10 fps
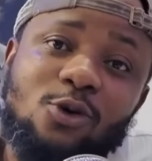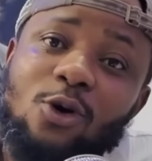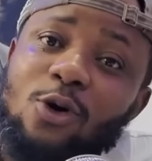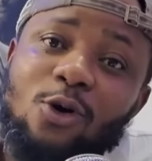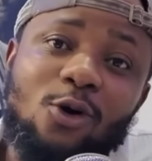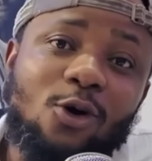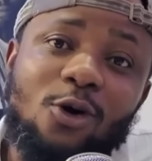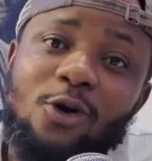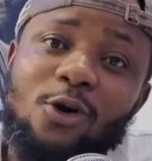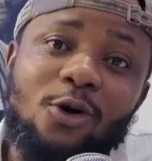
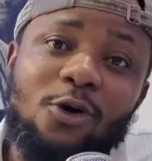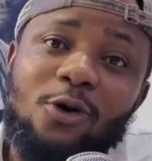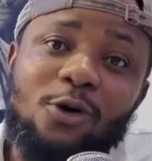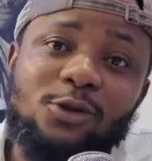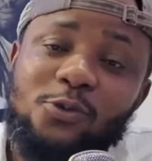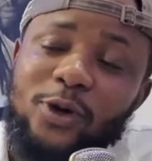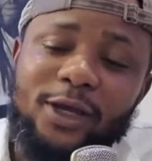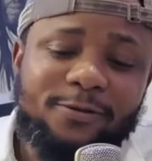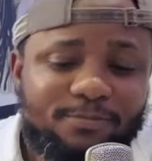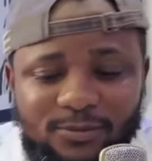all the
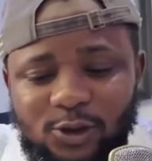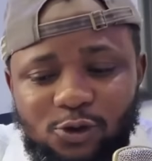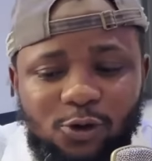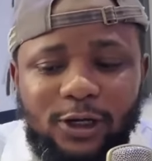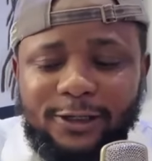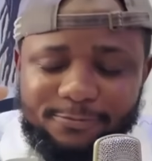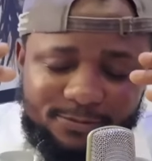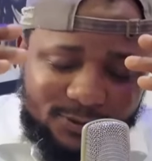way. You know, eh?